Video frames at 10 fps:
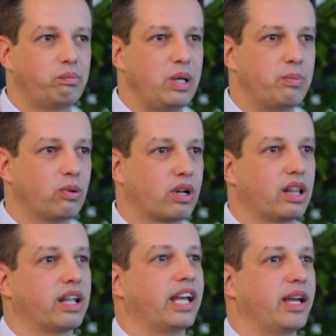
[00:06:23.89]
people
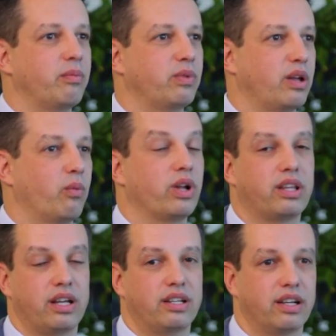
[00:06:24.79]
claim that what
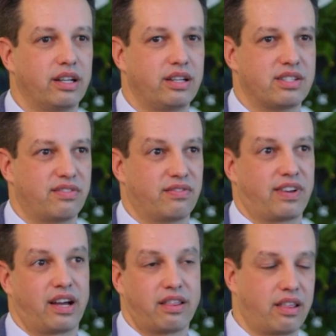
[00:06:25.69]
they did is in
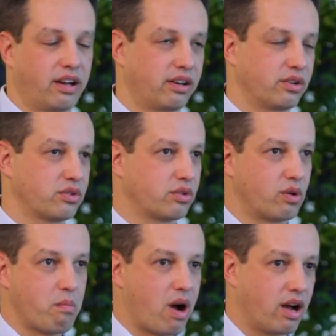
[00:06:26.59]
fact theirs
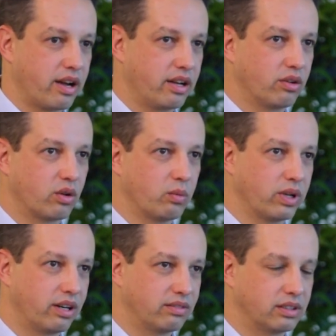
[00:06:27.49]
or mine or
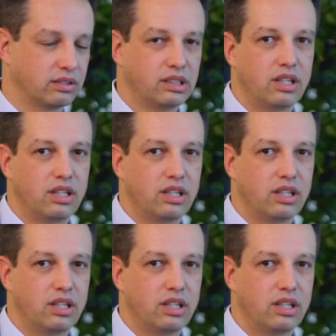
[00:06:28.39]
whatever.